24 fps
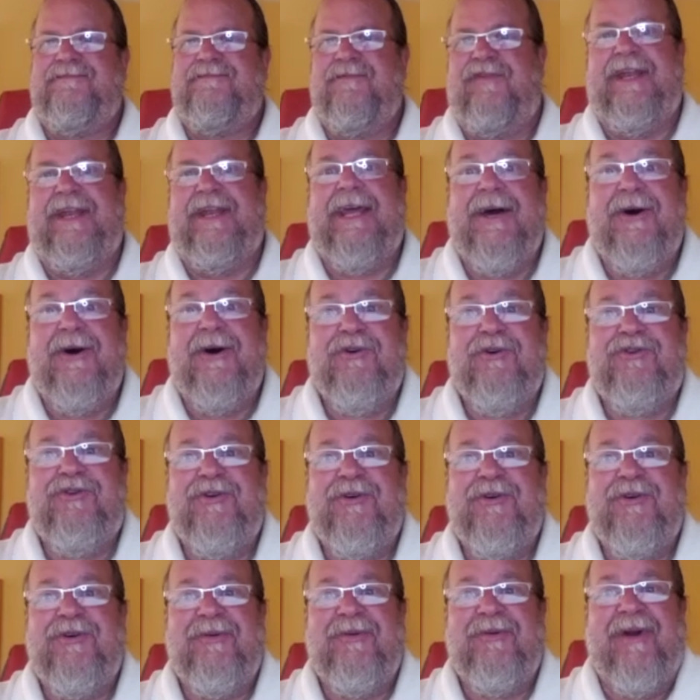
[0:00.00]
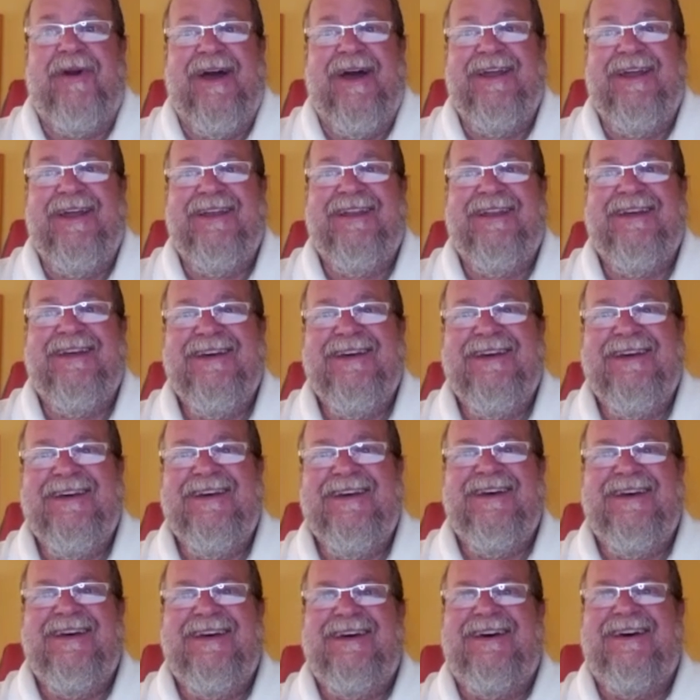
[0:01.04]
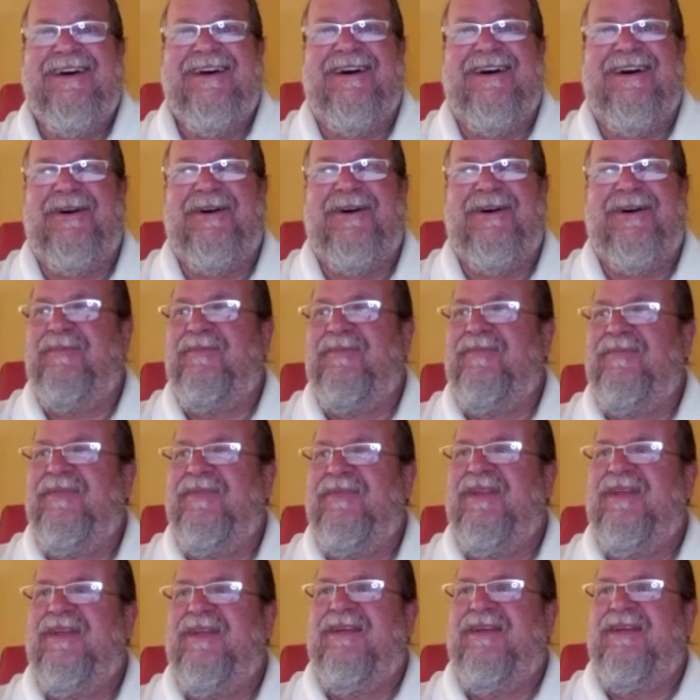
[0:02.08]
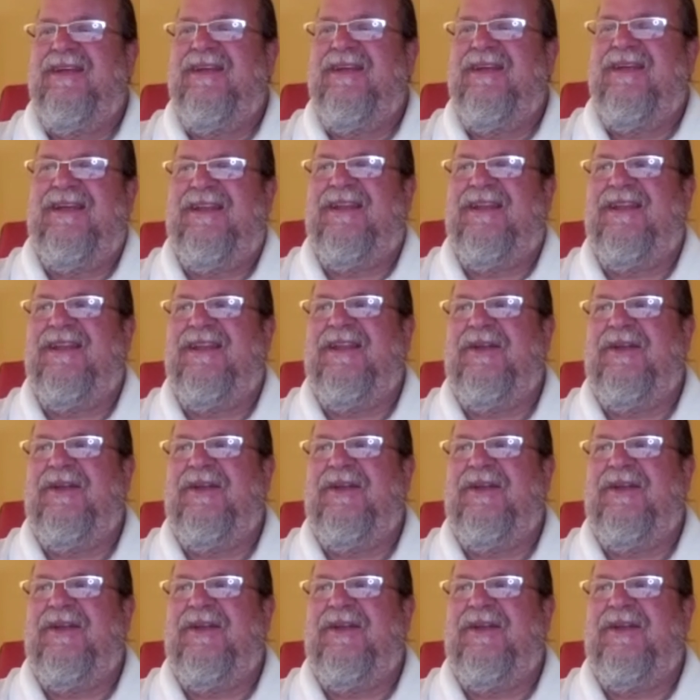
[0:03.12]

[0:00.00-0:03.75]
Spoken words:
videos, right? Um, and then they